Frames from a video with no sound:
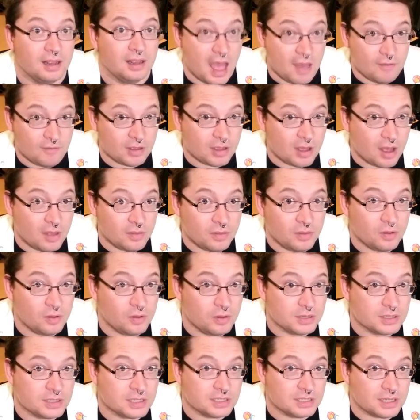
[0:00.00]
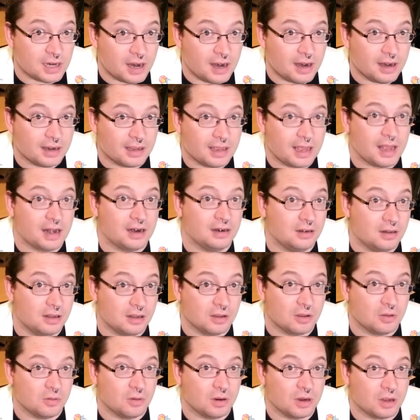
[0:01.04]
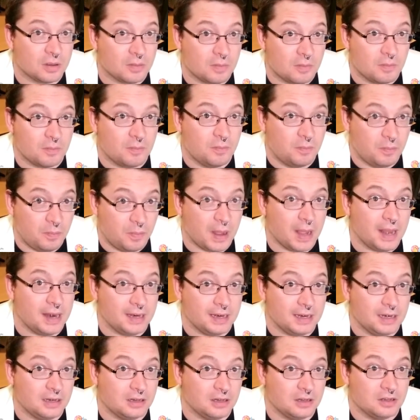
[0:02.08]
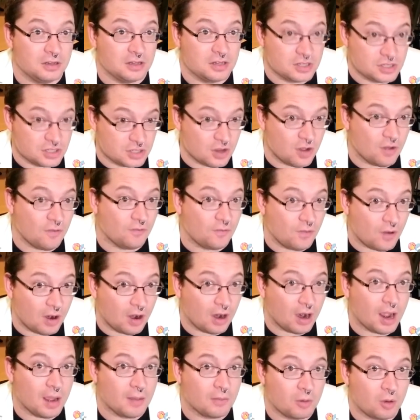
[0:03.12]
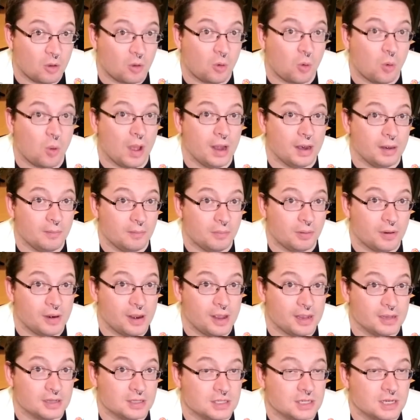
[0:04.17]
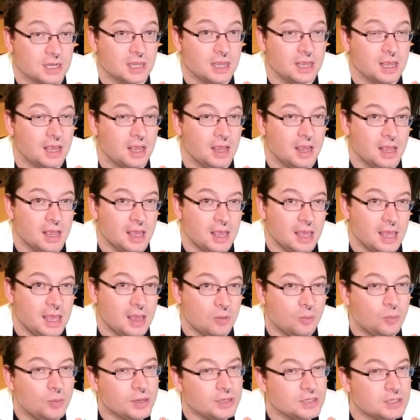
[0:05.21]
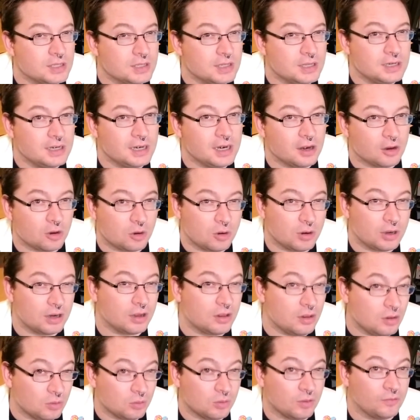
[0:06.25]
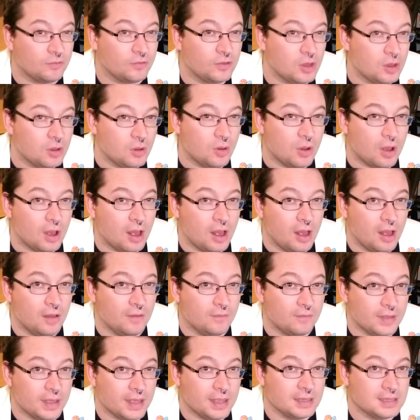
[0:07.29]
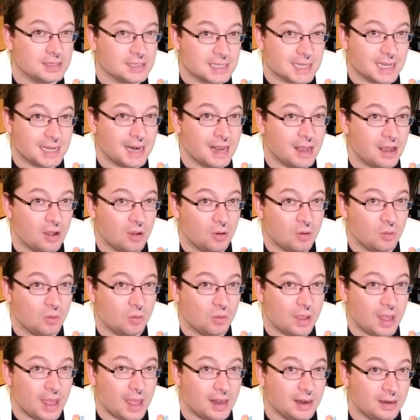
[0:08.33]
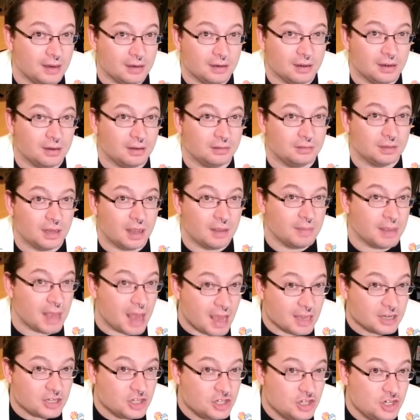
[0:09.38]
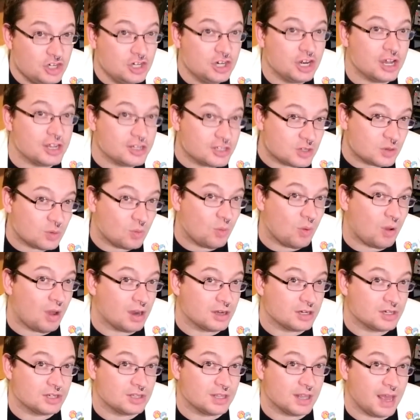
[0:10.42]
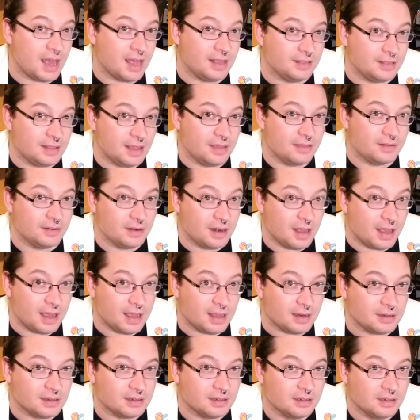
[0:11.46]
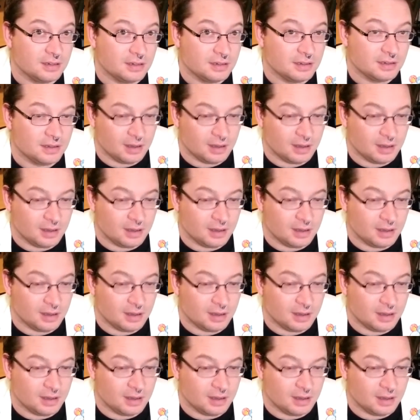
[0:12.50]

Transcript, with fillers: I haven't gone through his entire catalog of work, but so far I'm quite impressed. He recently did a critical review of Inside Out, and I mean, I just watched that the other night.